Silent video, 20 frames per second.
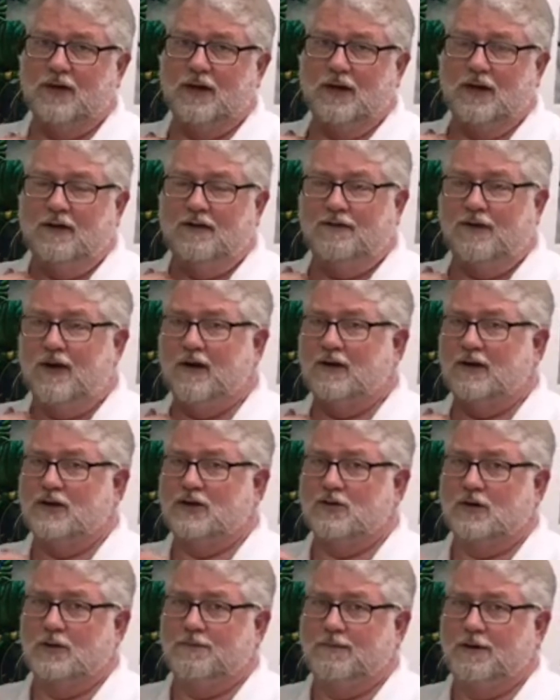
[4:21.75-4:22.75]
fairly
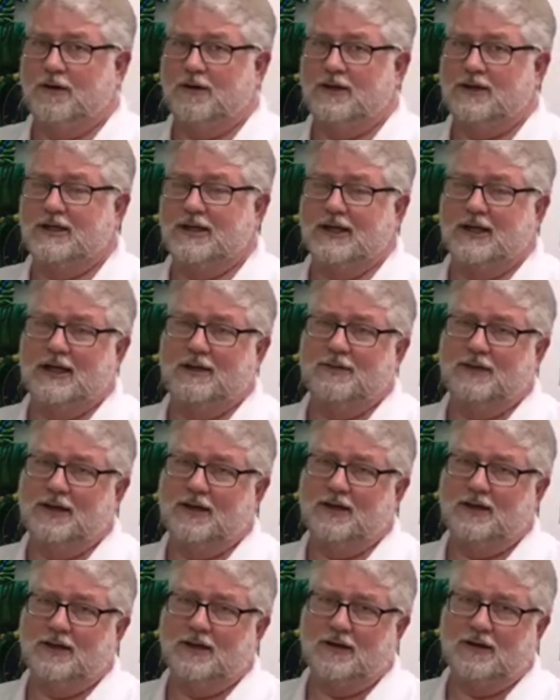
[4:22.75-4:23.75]
short period of time. And
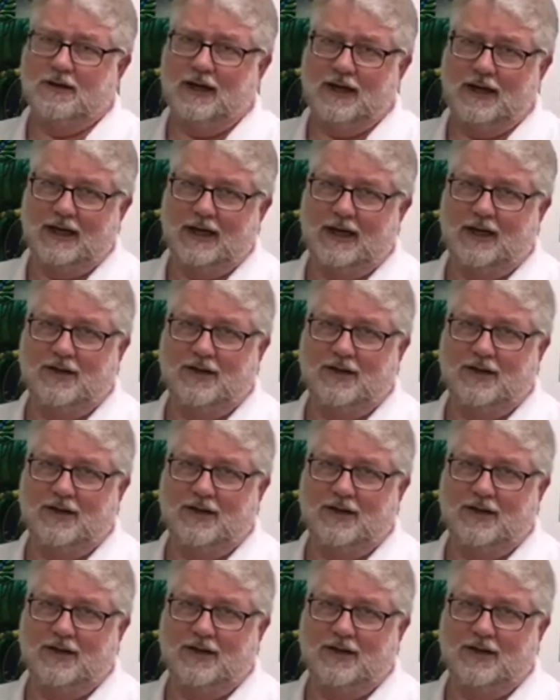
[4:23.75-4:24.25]
they're right now,